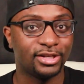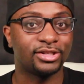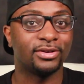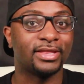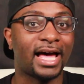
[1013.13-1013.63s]

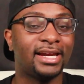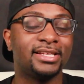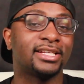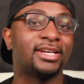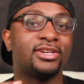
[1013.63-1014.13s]
So that
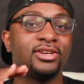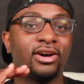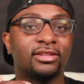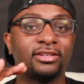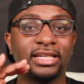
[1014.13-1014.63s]
is
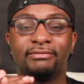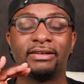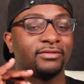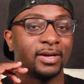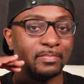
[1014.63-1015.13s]
another level
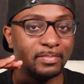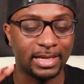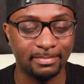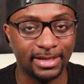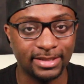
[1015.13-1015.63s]
of
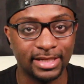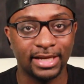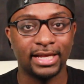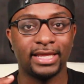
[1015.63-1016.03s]
commitment